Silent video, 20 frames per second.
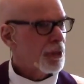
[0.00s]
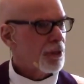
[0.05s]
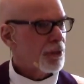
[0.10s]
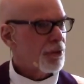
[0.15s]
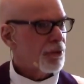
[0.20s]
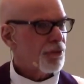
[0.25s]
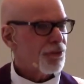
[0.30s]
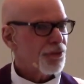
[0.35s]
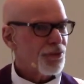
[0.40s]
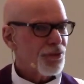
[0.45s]

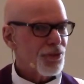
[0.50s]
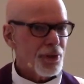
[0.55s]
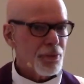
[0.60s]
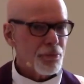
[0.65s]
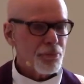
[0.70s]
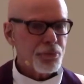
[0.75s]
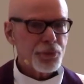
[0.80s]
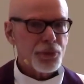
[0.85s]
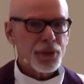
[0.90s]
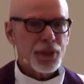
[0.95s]
you
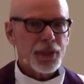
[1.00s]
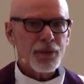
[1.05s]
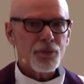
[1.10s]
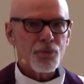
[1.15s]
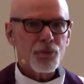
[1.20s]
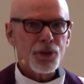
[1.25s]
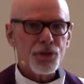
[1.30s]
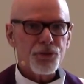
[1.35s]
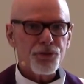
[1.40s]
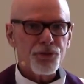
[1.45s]
simply
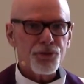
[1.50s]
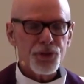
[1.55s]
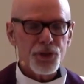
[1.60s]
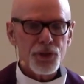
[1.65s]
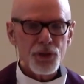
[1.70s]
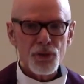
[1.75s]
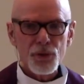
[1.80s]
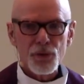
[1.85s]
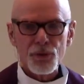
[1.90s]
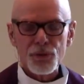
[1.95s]

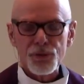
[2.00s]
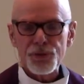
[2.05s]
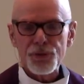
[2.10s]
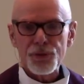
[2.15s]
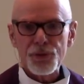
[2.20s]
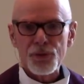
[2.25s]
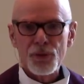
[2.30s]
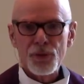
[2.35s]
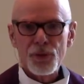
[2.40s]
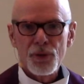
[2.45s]
refused
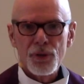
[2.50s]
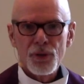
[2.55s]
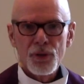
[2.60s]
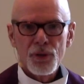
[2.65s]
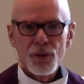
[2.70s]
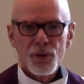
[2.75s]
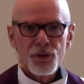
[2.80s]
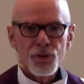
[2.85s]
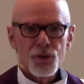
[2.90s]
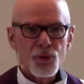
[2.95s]

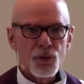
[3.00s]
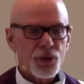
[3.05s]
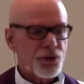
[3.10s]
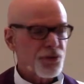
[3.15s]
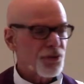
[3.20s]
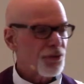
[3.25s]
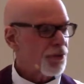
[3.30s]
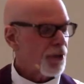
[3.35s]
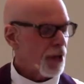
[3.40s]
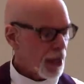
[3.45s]
to
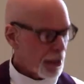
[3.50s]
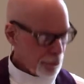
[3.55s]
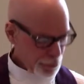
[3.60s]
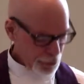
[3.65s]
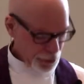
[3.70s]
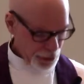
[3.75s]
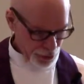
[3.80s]
accept